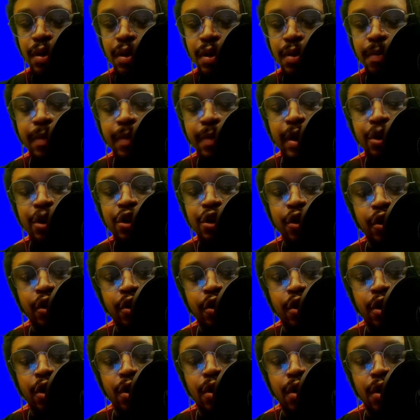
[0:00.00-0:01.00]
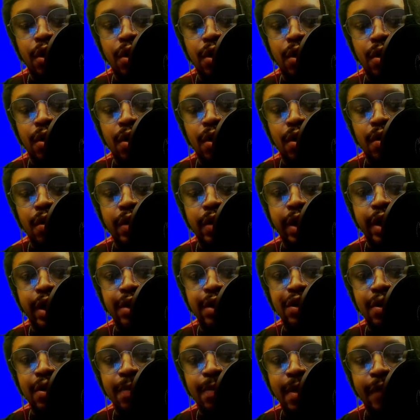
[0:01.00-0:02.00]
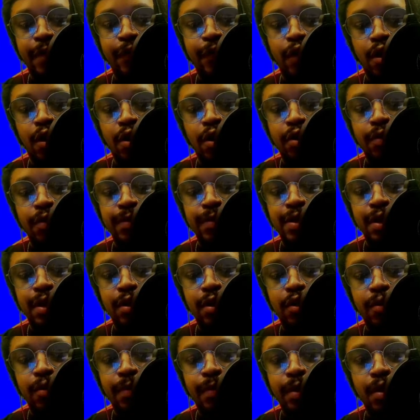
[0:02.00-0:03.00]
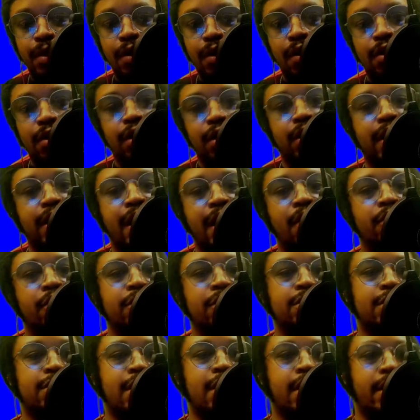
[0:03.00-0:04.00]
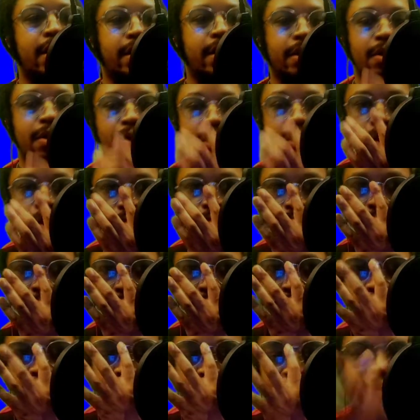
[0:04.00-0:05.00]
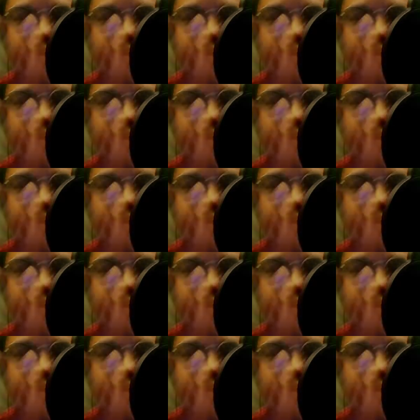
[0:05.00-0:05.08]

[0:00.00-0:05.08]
Make sure you're okay. So my volume's a little bit on the louder side on this